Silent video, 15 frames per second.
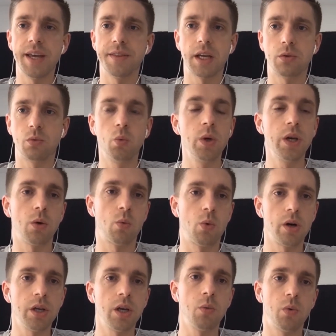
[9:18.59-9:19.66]
that we are
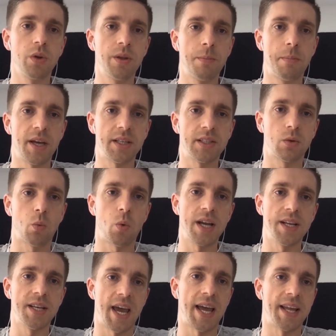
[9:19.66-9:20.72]
working with the best white
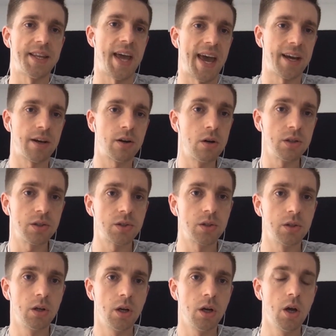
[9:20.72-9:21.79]
hat hackers
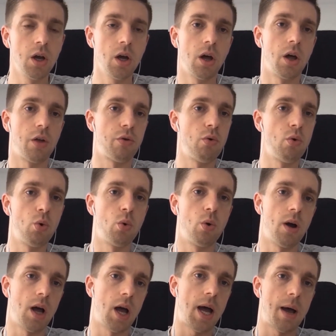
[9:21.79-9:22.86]

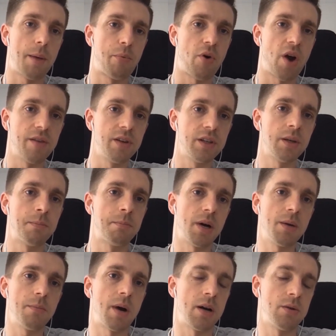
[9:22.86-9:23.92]
through private and public